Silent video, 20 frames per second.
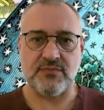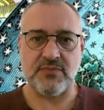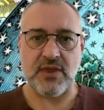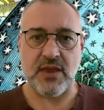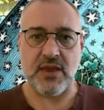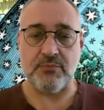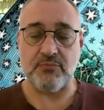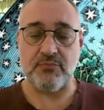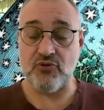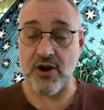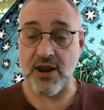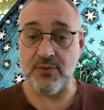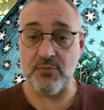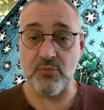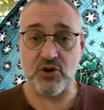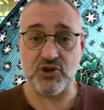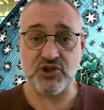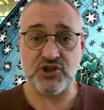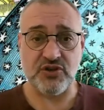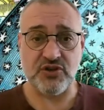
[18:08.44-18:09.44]
Their
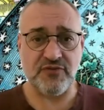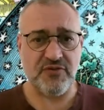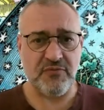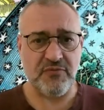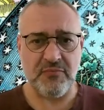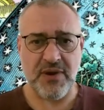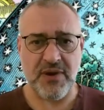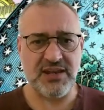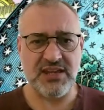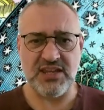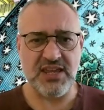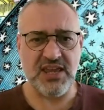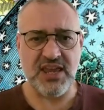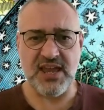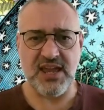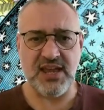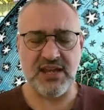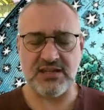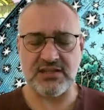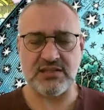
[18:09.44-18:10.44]
brainwashing of the many
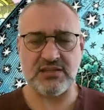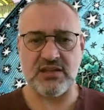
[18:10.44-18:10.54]
years,